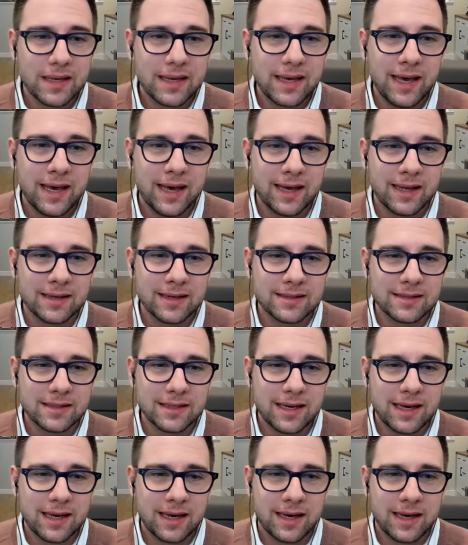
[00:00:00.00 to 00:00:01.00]
and
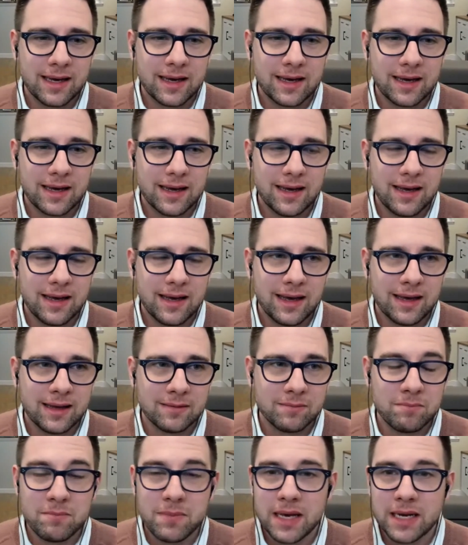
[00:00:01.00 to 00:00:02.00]
uh,
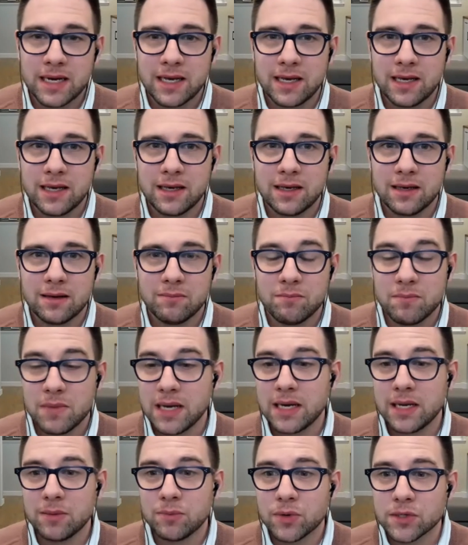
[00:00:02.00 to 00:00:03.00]
and many
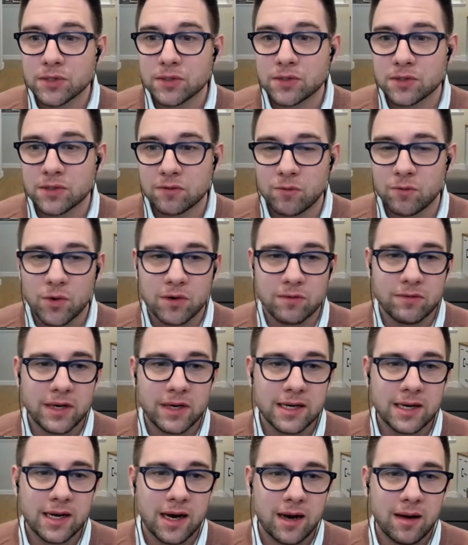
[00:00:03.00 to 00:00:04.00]
many prisoners of war in
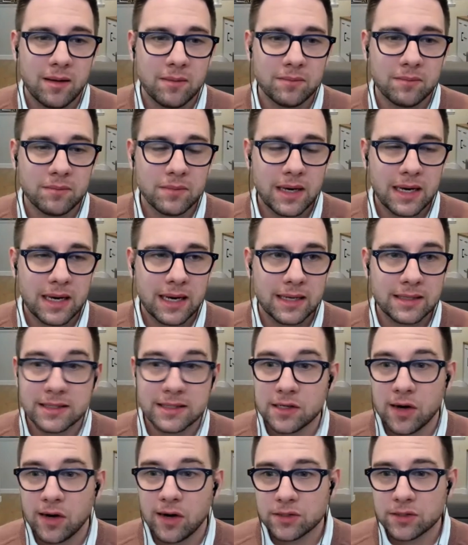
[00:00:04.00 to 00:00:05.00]
Vietnam uh,
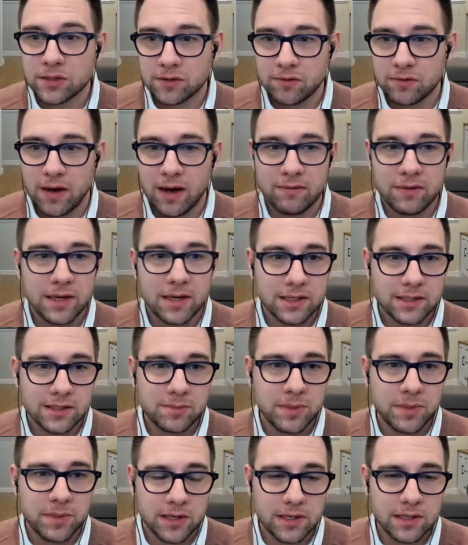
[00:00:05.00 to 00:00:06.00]
did not survive that
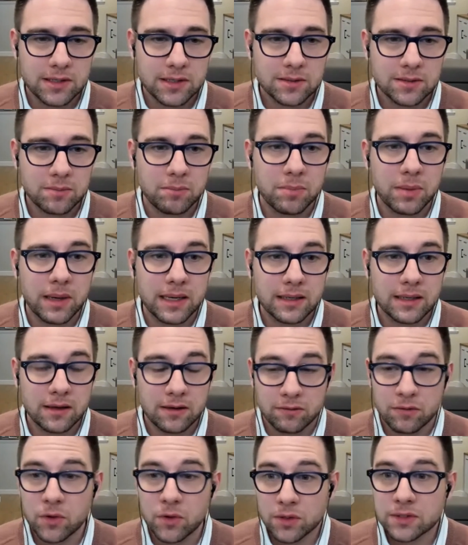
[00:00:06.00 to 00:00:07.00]
experience, but
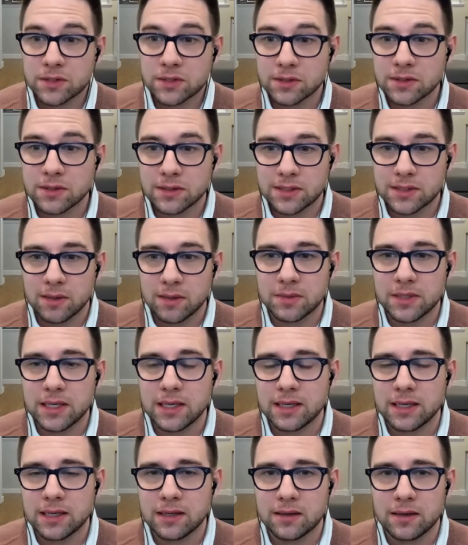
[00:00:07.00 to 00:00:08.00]
of course some
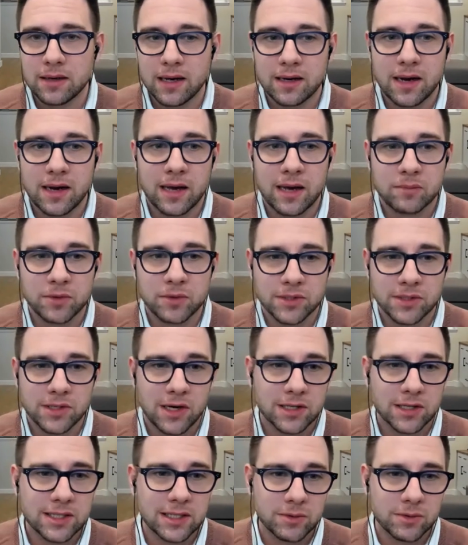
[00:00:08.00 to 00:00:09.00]
did, and, and Admiral
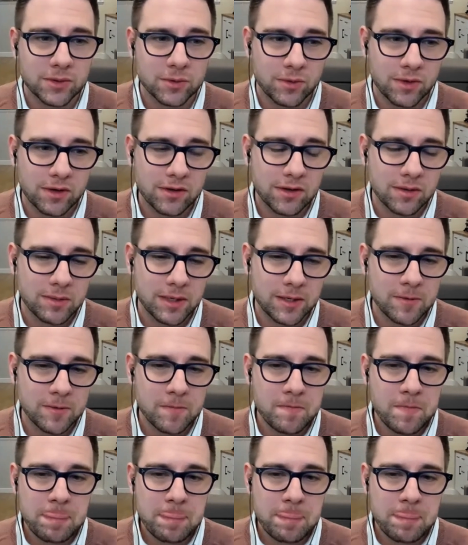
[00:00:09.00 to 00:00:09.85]
Stockdale was one of them. And